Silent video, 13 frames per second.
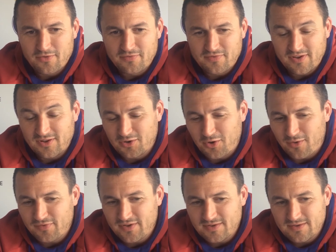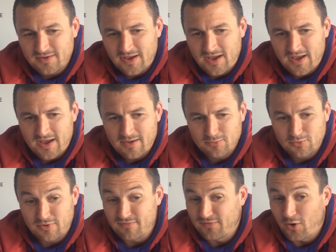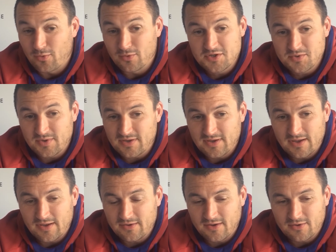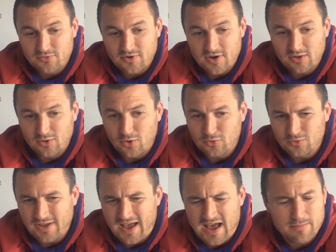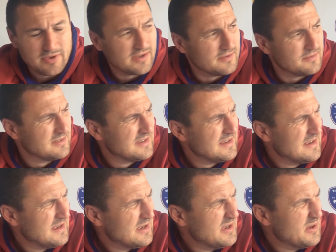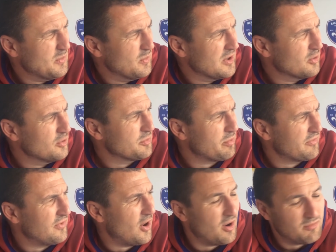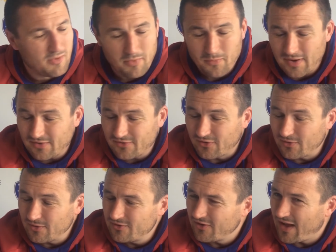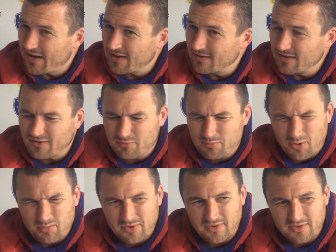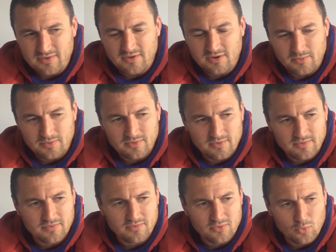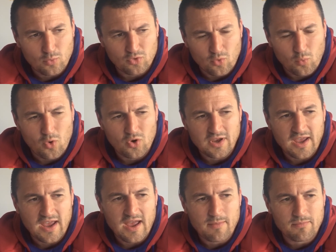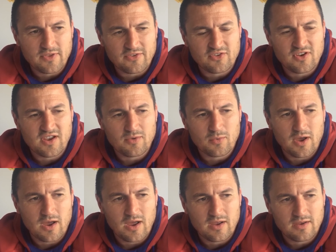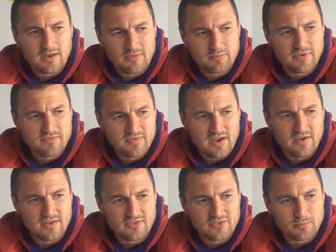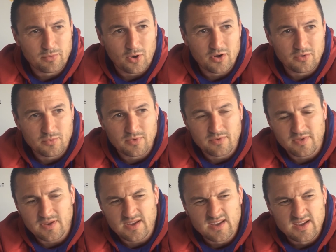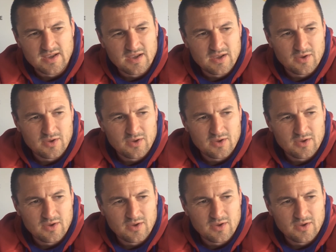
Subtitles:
field and off it. I'm looking forward to it. A great local derby. And we underperformed when we went to Headingley. It's probably the one game this year where I've been very disappointed with the